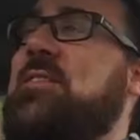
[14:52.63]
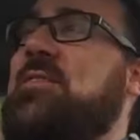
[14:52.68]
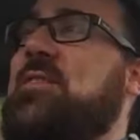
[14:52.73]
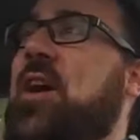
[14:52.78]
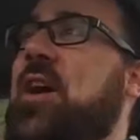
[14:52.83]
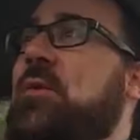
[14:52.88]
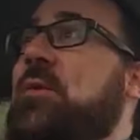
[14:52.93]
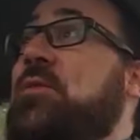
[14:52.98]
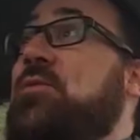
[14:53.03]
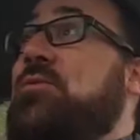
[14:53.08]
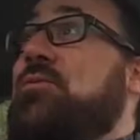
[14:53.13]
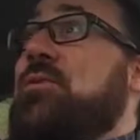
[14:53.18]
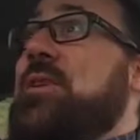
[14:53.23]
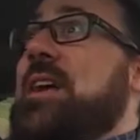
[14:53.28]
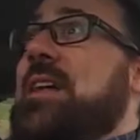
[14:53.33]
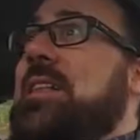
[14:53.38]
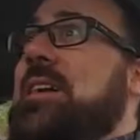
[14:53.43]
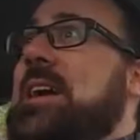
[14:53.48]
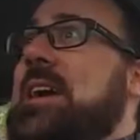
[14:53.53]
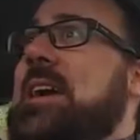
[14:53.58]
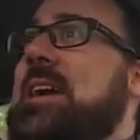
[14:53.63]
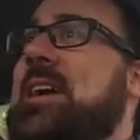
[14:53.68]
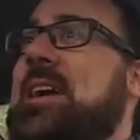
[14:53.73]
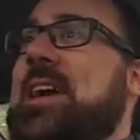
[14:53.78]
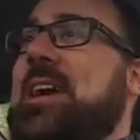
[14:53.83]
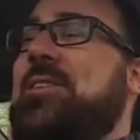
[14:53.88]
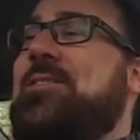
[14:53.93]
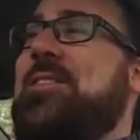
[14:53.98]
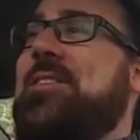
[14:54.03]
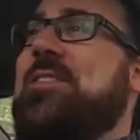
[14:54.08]
thought it was really
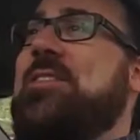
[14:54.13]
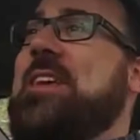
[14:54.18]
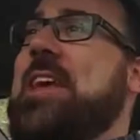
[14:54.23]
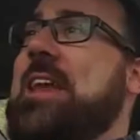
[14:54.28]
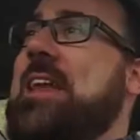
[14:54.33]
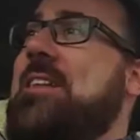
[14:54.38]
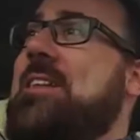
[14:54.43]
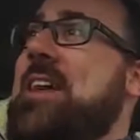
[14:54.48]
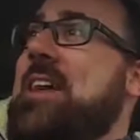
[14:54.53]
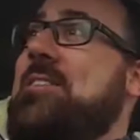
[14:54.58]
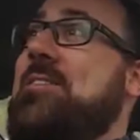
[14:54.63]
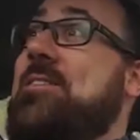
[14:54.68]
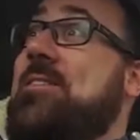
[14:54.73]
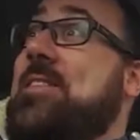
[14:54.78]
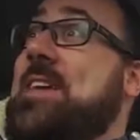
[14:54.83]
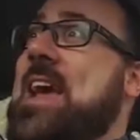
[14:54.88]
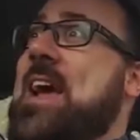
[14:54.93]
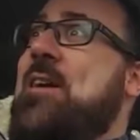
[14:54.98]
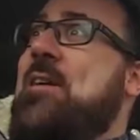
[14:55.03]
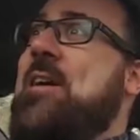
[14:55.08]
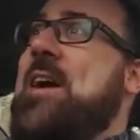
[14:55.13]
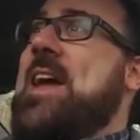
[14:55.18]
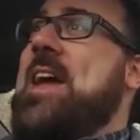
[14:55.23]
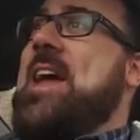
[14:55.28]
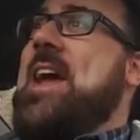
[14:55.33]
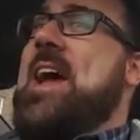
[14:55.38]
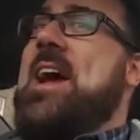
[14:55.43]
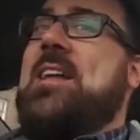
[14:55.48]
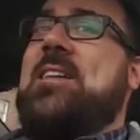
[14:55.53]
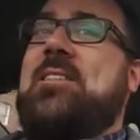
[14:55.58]
interesting and
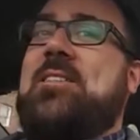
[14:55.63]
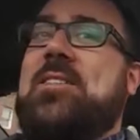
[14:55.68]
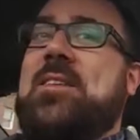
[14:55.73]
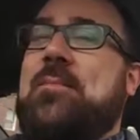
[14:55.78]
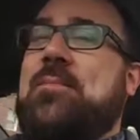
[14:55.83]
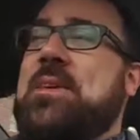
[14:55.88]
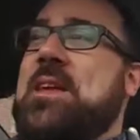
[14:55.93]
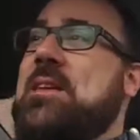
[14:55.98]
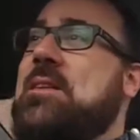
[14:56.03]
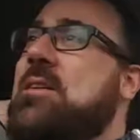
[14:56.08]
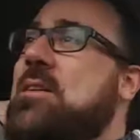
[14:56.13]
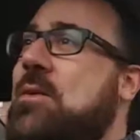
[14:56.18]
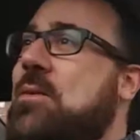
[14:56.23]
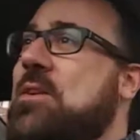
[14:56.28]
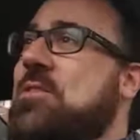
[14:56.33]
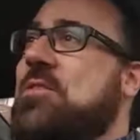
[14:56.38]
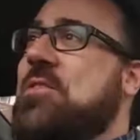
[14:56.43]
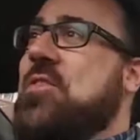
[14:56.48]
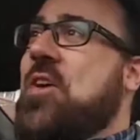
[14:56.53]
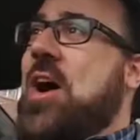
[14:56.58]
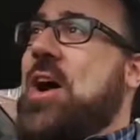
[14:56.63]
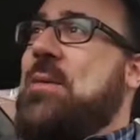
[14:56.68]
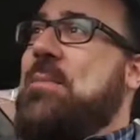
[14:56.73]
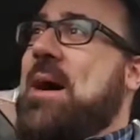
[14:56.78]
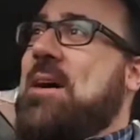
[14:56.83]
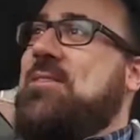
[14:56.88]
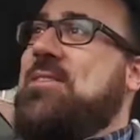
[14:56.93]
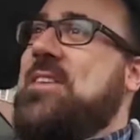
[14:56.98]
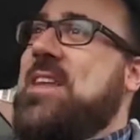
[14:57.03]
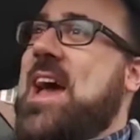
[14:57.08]
scary and something, you know, we should talk
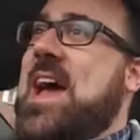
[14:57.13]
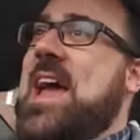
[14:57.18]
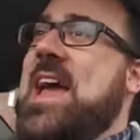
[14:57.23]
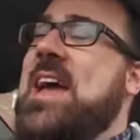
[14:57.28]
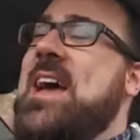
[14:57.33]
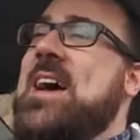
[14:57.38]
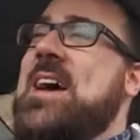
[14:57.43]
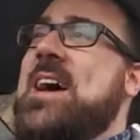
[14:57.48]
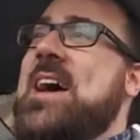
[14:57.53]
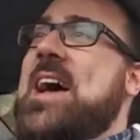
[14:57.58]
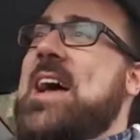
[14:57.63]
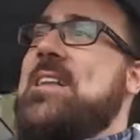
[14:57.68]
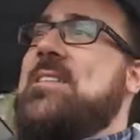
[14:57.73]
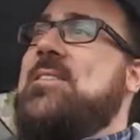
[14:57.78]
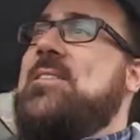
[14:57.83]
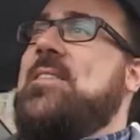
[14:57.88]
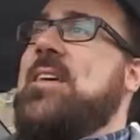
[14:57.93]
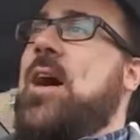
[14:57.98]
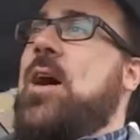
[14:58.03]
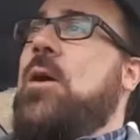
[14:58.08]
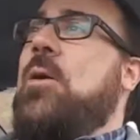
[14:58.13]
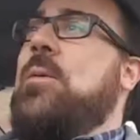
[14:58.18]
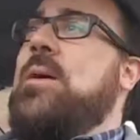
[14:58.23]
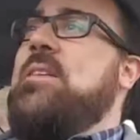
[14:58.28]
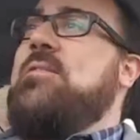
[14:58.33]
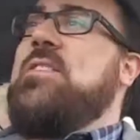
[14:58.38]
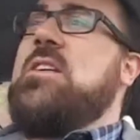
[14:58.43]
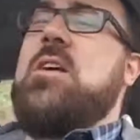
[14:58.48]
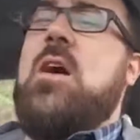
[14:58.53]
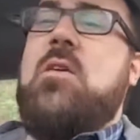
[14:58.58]
about today. And so
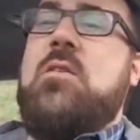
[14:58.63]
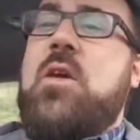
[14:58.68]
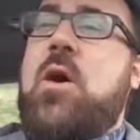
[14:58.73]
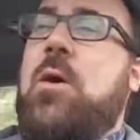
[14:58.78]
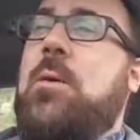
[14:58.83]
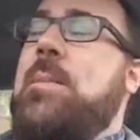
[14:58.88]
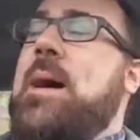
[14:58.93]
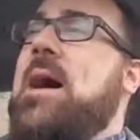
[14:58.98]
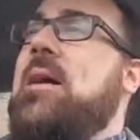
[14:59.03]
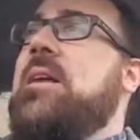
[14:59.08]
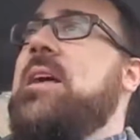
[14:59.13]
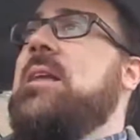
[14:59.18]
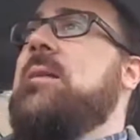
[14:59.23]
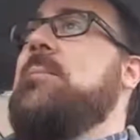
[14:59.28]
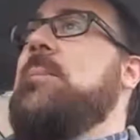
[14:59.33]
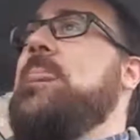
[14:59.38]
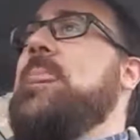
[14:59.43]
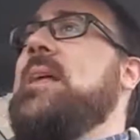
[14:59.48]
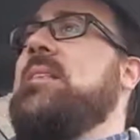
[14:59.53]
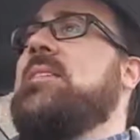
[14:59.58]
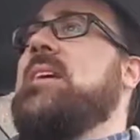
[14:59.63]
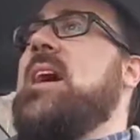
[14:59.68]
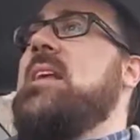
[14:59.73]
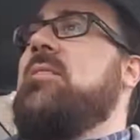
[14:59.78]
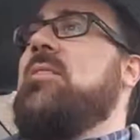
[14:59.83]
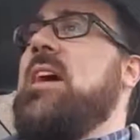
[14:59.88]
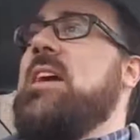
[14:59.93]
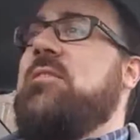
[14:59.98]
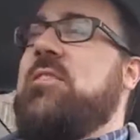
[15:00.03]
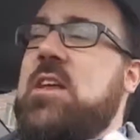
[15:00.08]
if you don't know about it, it's
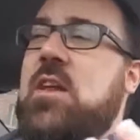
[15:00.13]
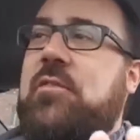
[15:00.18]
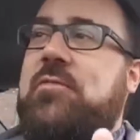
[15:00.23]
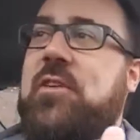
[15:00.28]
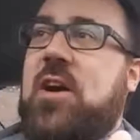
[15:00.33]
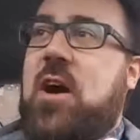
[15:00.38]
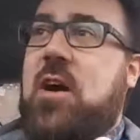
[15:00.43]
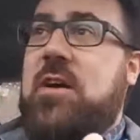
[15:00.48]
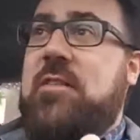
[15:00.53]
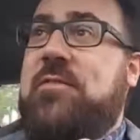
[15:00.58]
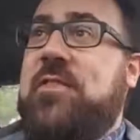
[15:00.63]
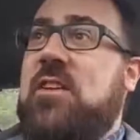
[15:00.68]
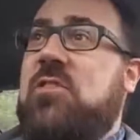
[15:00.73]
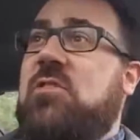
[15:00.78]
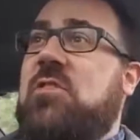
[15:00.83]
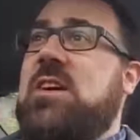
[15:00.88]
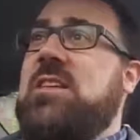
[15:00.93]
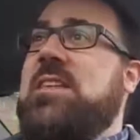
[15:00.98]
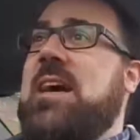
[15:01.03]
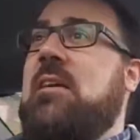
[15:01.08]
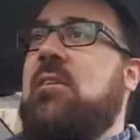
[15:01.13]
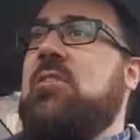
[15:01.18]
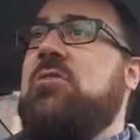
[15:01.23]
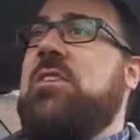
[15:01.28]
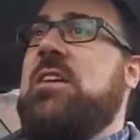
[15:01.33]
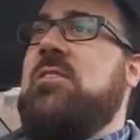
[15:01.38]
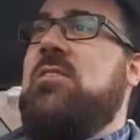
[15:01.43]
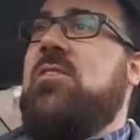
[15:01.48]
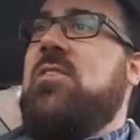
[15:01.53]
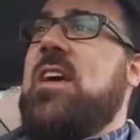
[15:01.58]
kind of like, you know, for artificial
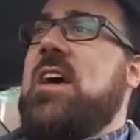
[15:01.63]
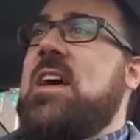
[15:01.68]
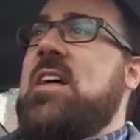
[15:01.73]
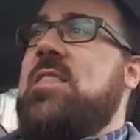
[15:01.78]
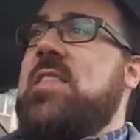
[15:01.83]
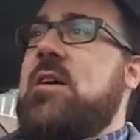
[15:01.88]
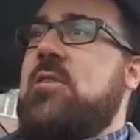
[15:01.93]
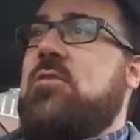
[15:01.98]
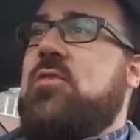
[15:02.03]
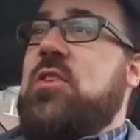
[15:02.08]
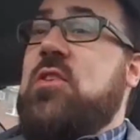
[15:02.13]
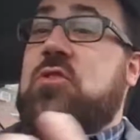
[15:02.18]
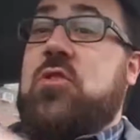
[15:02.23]
intelligence, there's the